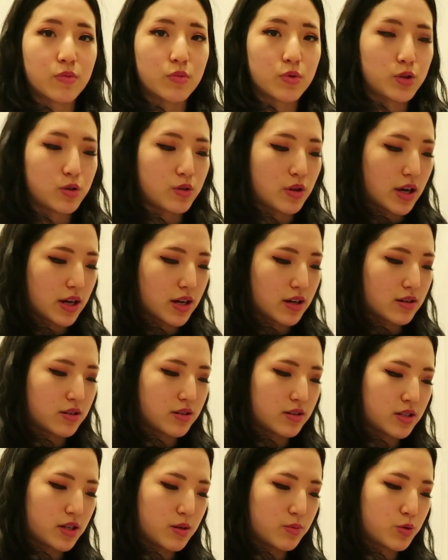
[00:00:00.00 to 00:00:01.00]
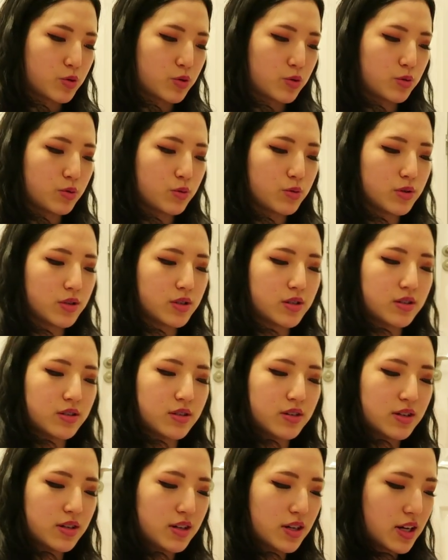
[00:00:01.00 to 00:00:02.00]
Would you like some shoes?
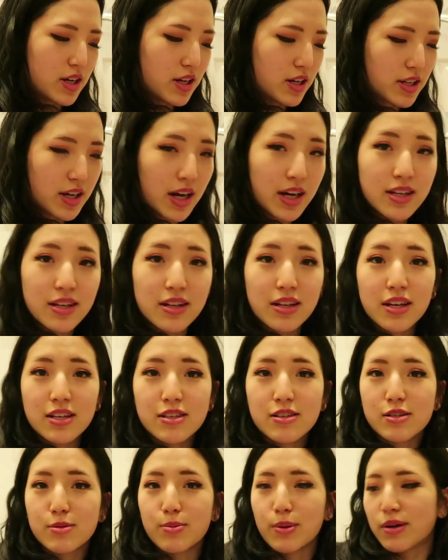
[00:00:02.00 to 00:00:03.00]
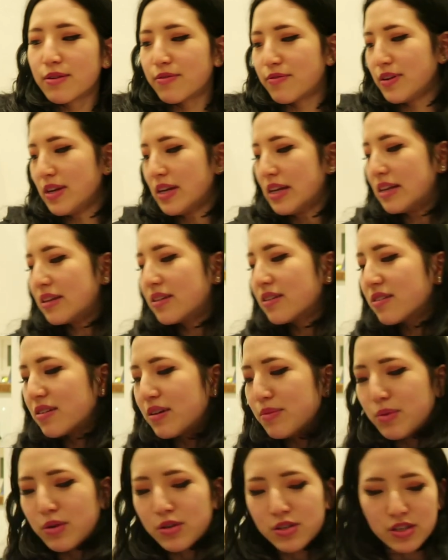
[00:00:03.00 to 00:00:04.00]
I just like the smell of feet.
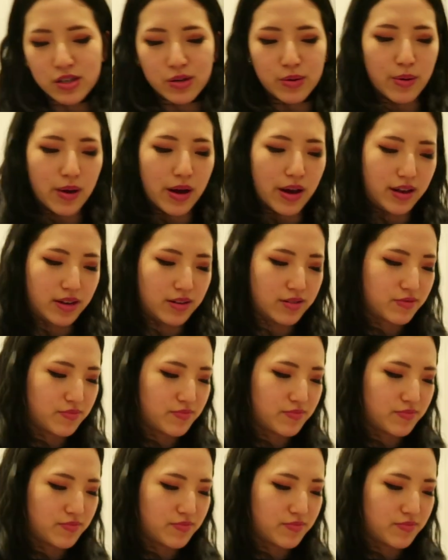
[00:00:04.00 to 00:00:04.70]
I'm not sure why.